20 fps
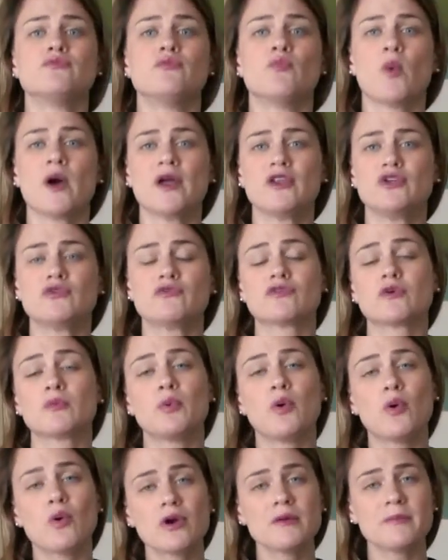when you
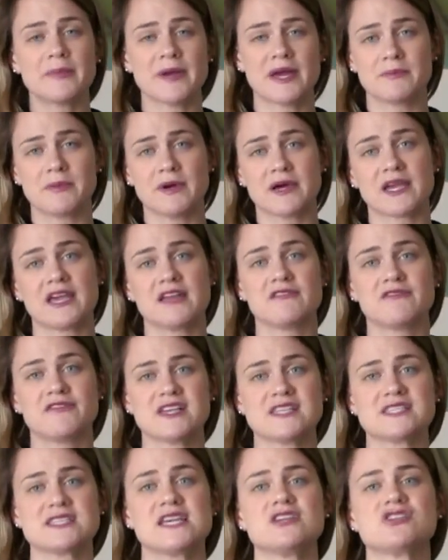report bedbug
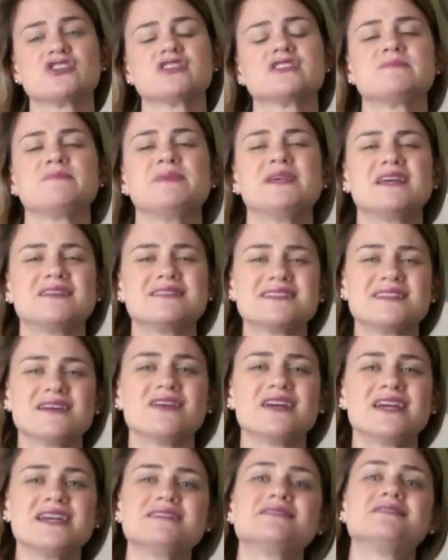infestations because
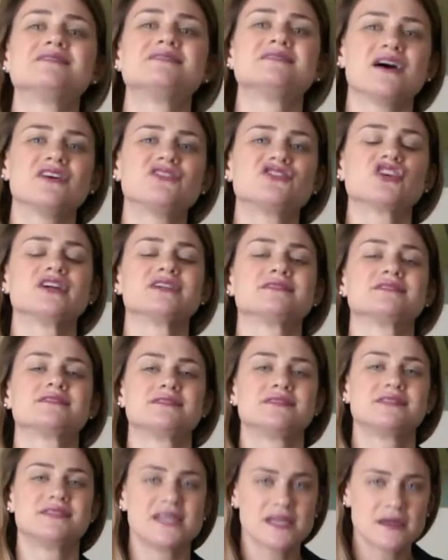there is such a
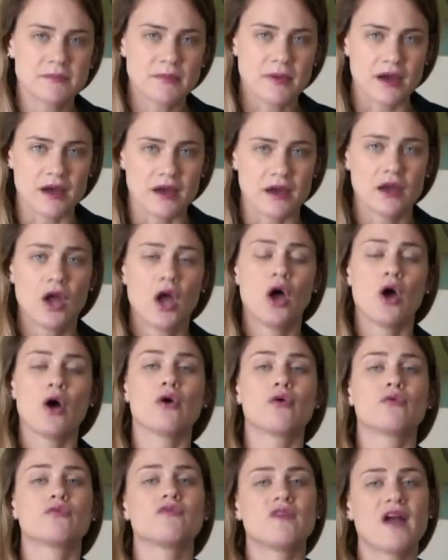stigma
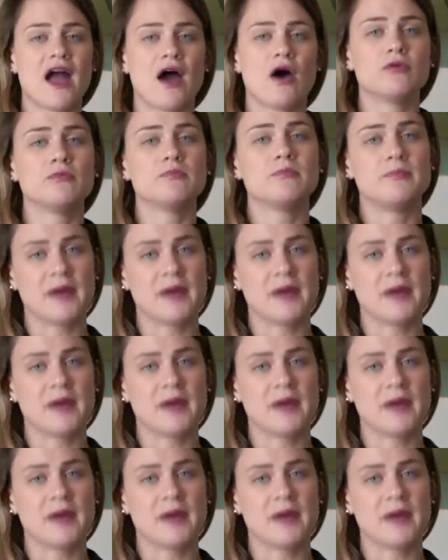around